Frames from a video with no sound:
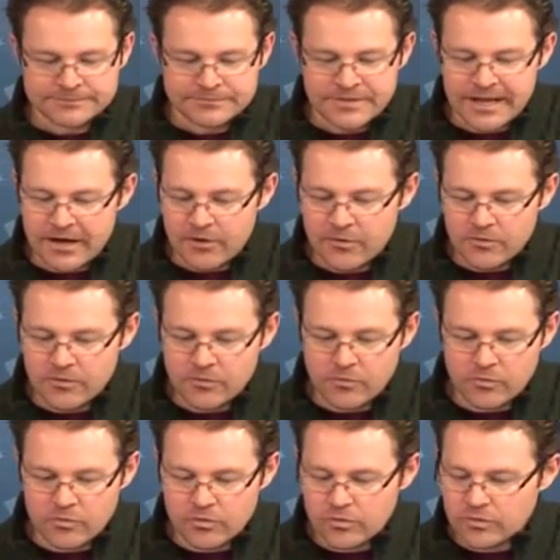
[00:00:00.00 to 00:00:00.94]
Now,
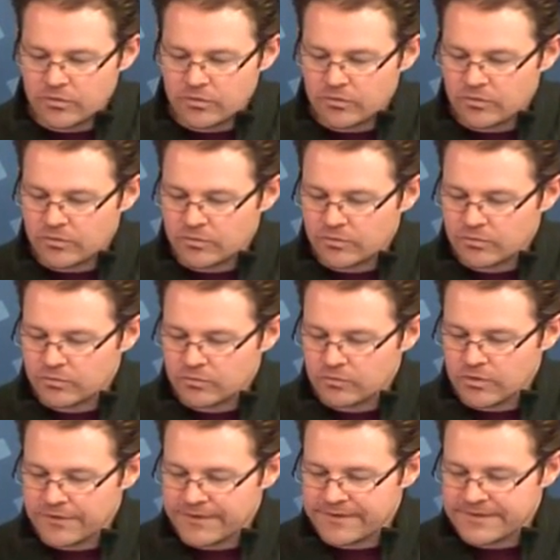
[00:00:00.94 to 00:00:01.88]

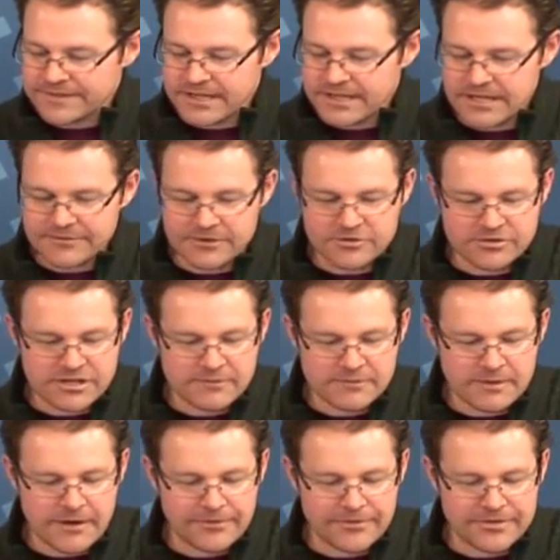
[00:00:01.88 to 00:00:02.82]
one thing that's kind of interesting
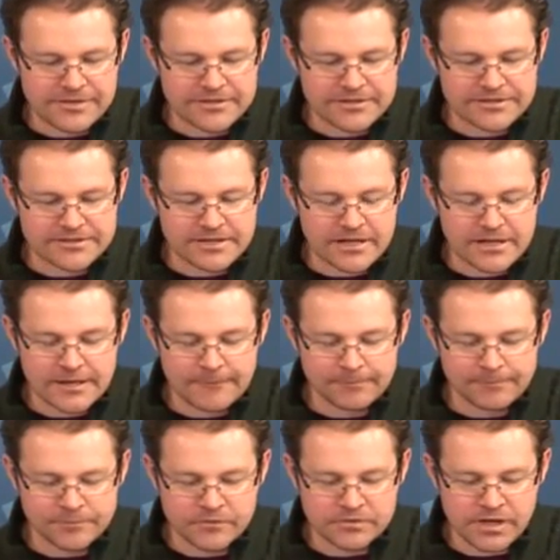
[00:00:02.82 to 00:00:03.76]
about these
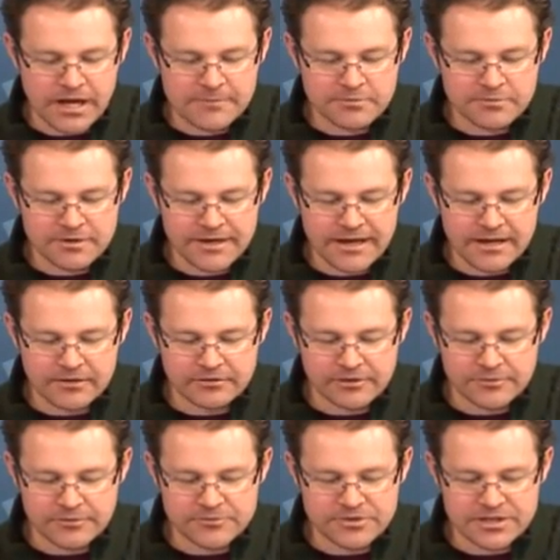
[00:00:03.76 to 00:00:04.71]
library
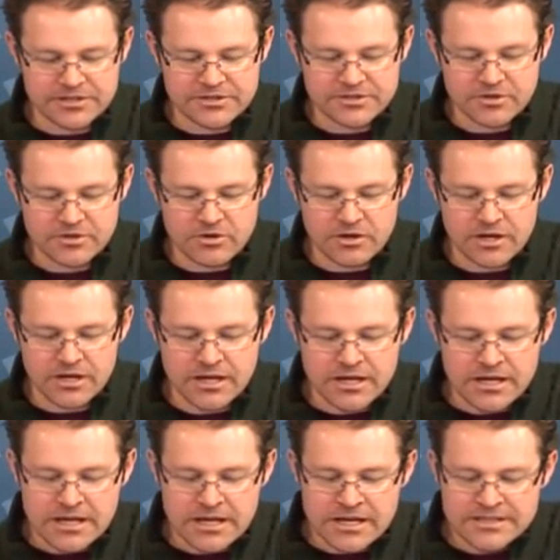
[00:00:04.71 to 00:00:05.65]
algorithms like sort
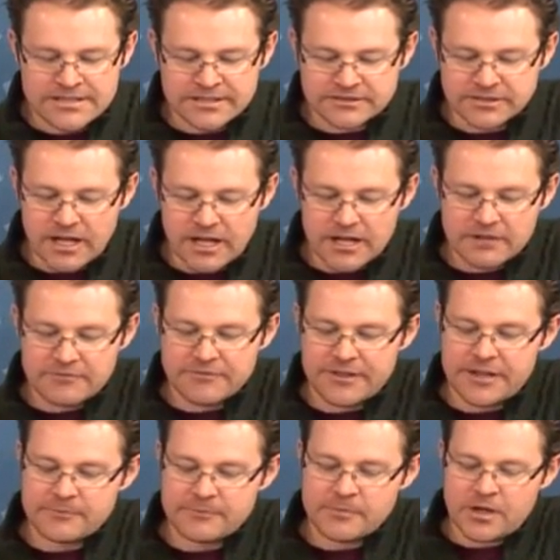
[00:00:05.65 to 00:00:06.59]
is that a lot of
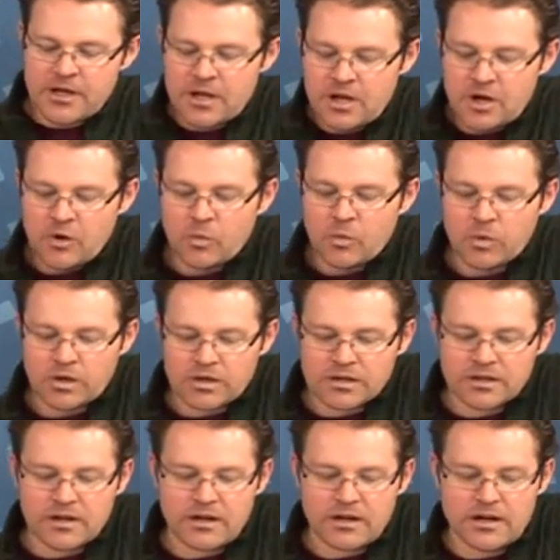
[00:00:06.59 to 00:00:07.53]
them
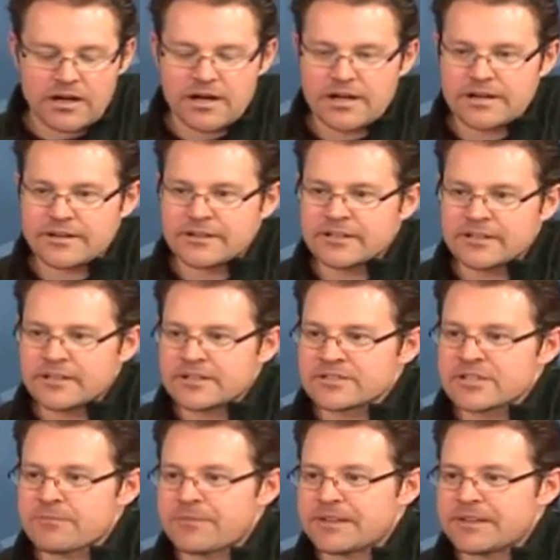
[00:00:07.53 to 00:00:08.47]
work on
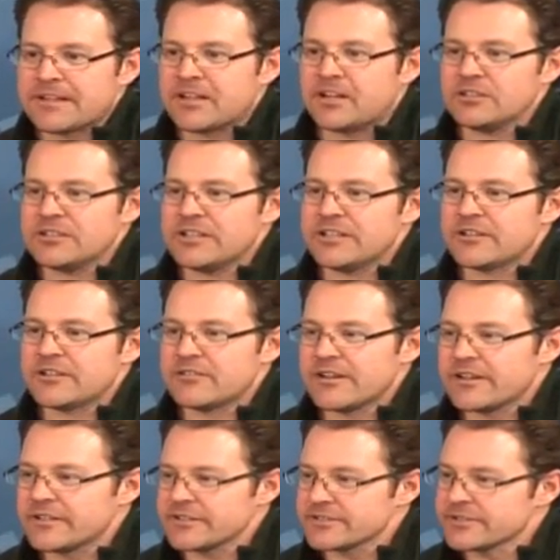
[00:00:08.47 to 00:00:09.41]
something called
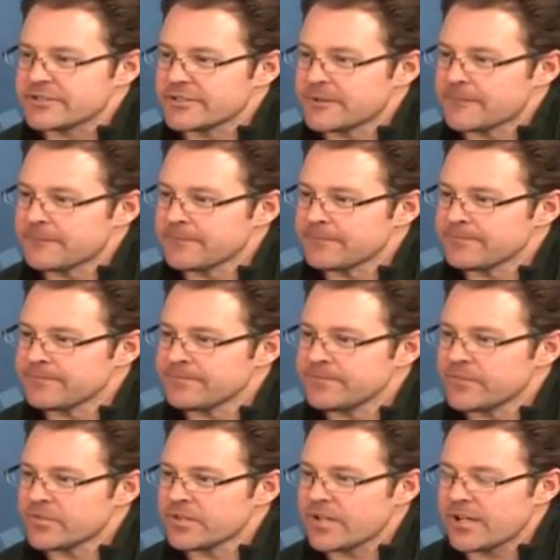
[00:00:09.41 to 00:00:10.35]
iterators.
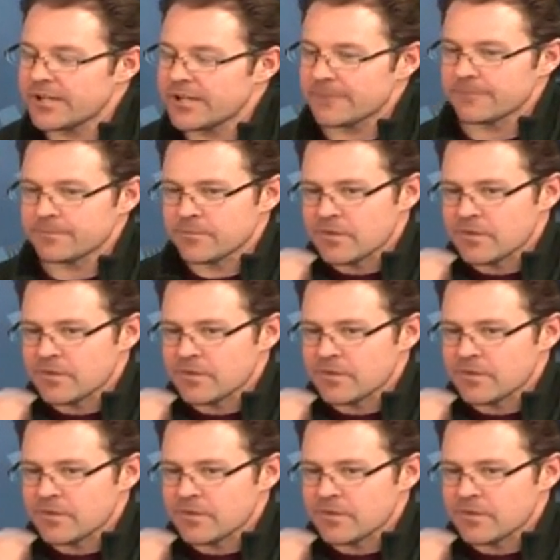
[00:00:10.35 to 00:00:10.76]
Okay.